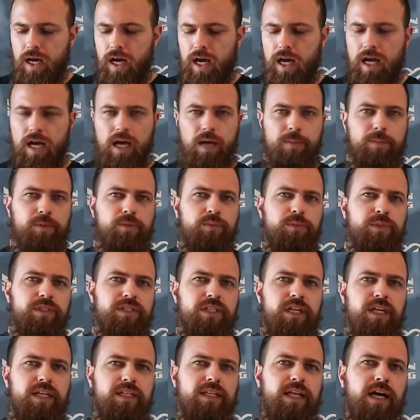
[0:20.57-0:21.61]
but we
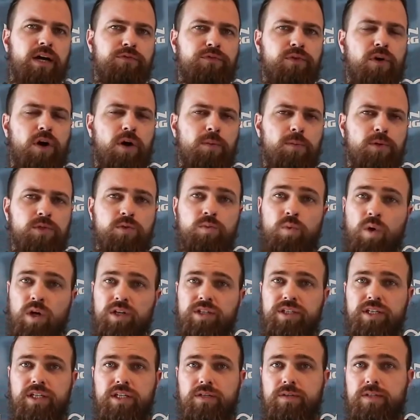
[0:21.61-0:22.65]
sell it now for almost
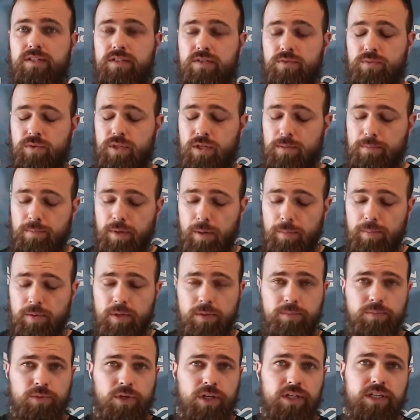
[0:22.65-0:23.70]
1 year and it's a really
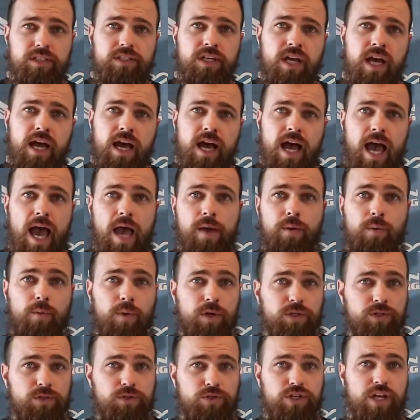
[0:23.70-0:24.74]
popular product. And we
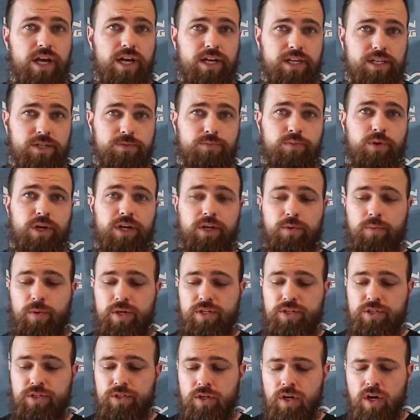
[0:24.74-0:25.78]
wanted to share this product
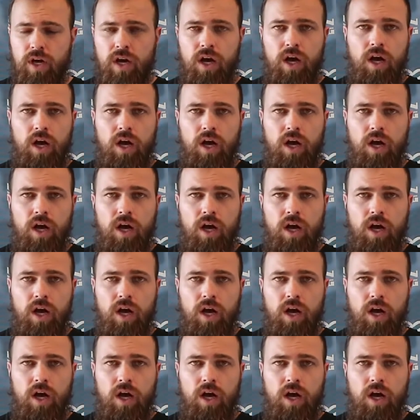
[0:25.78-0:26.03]
with you.